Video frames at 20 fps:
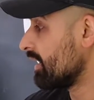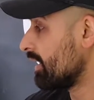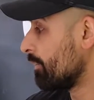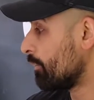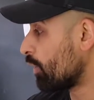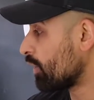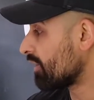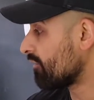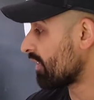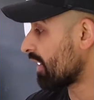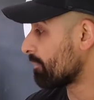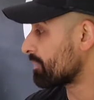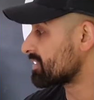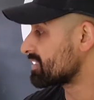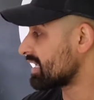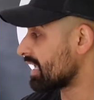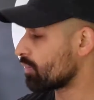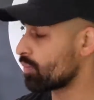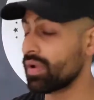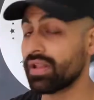Body fat
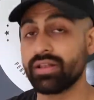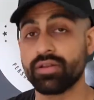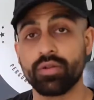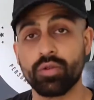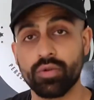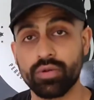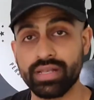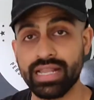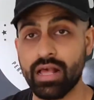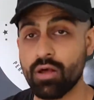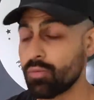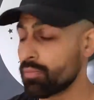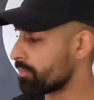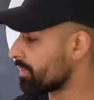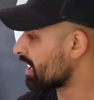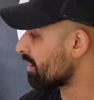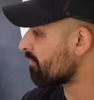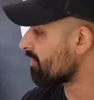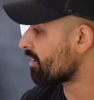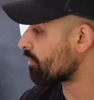percent went down
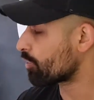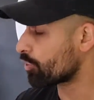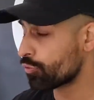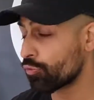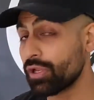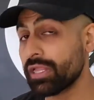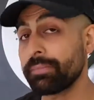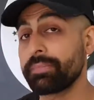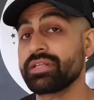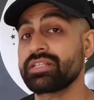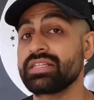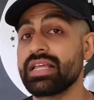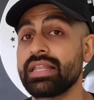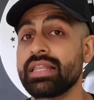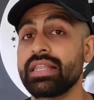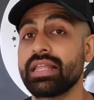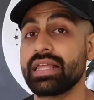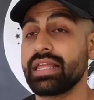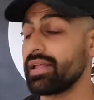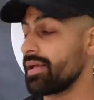by around
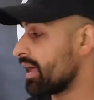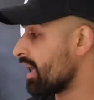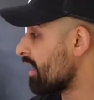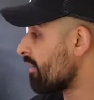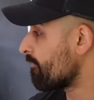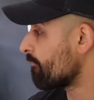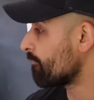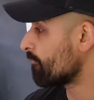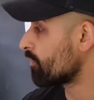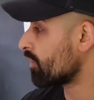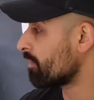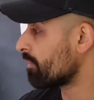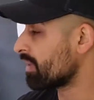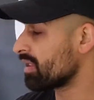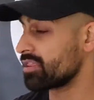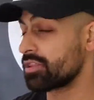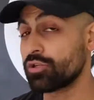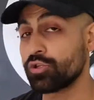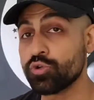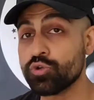3% from
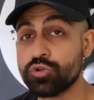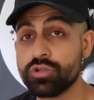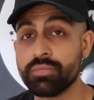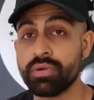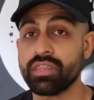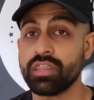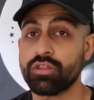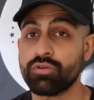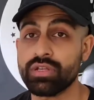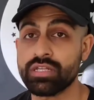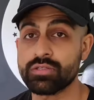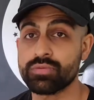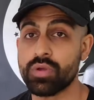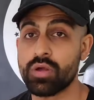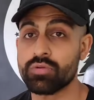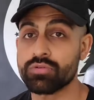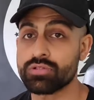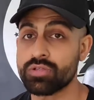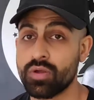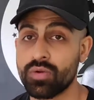month 2 to month 3 as
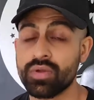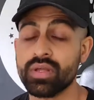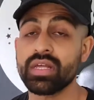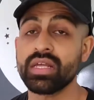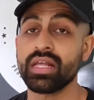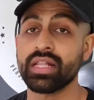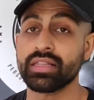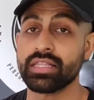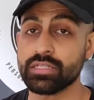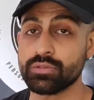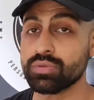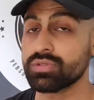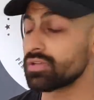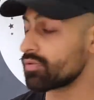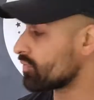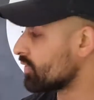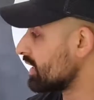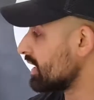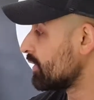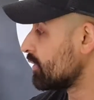well. So this was a
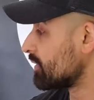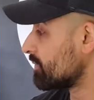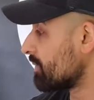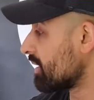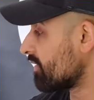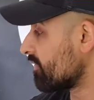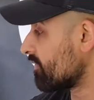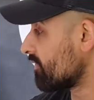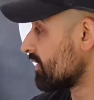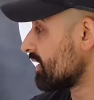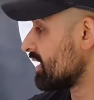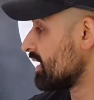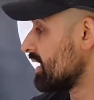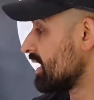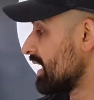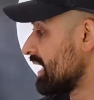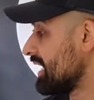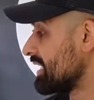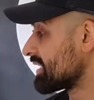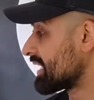really good month.
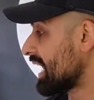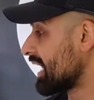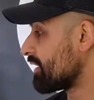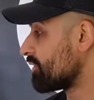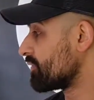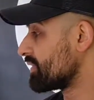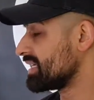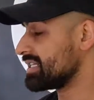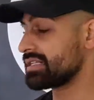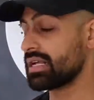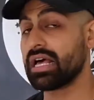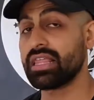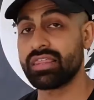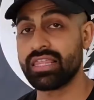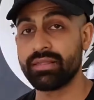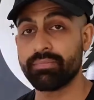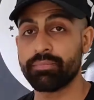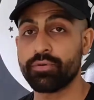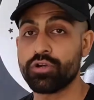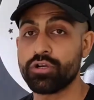His calories, I
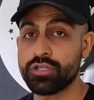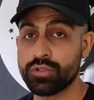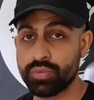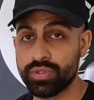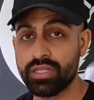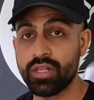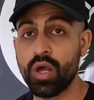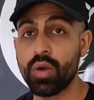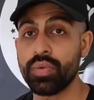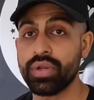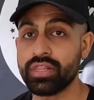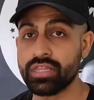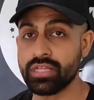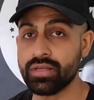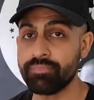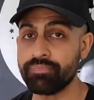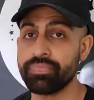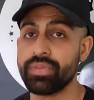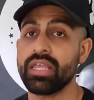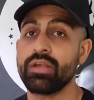think because we lowered
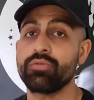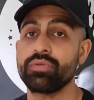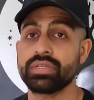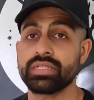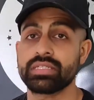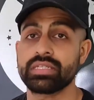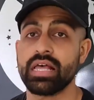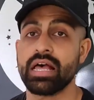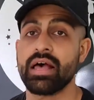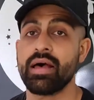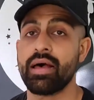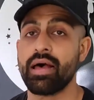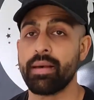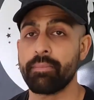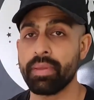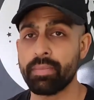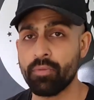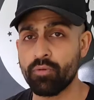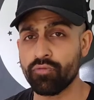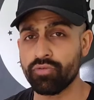them, it was a
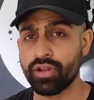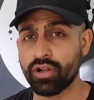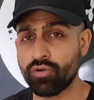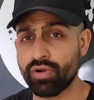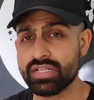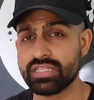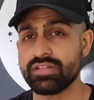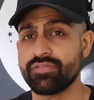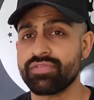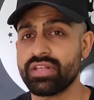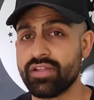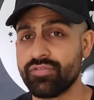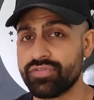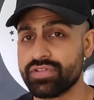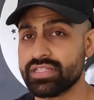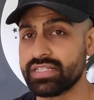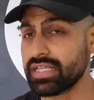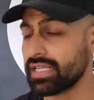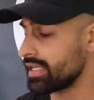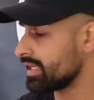bit more of an aggressive
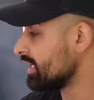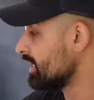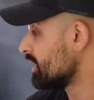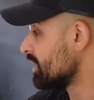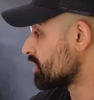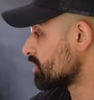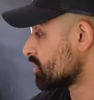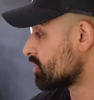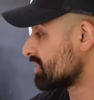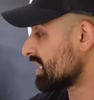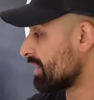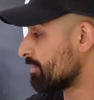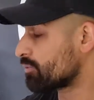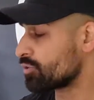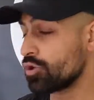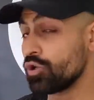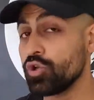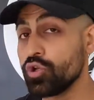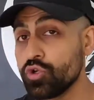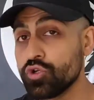deficit. So he was able
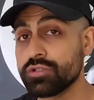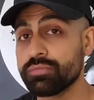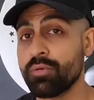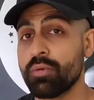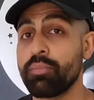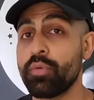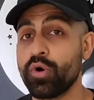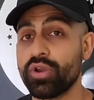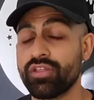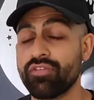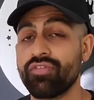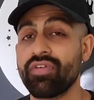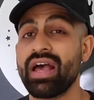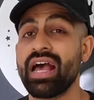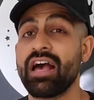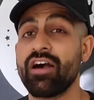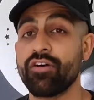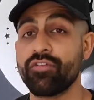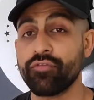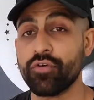to lose more body
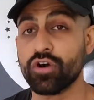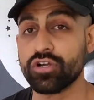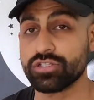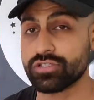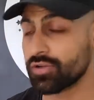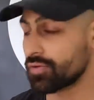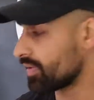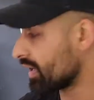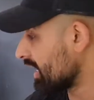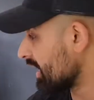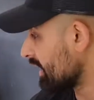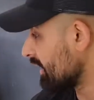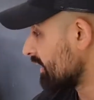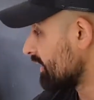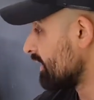fat at a faster rate.